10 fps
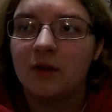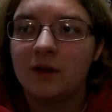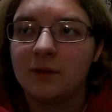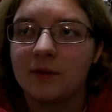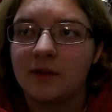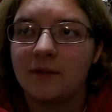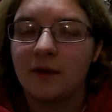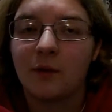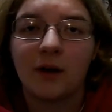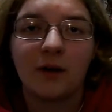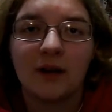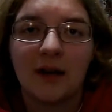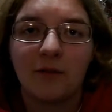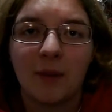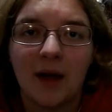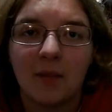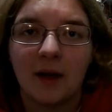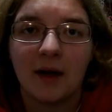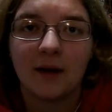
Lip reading: a specific way you can have a backpack.